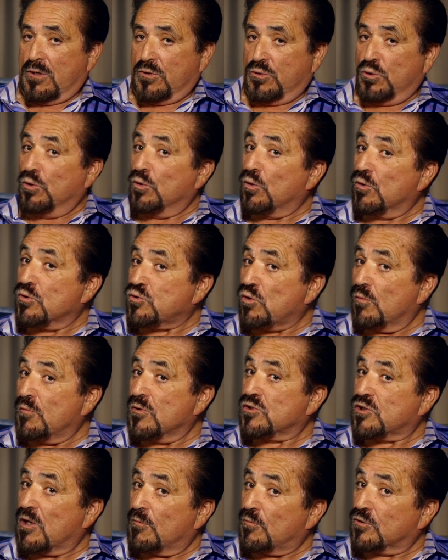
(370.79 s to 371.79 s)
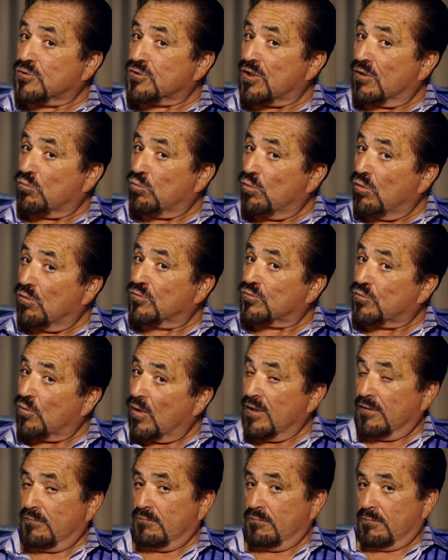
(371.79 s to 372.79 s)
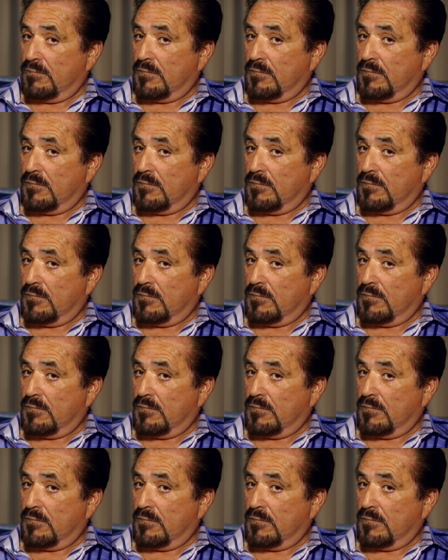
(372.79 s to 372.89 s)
You know German Shepherds are wolves, right?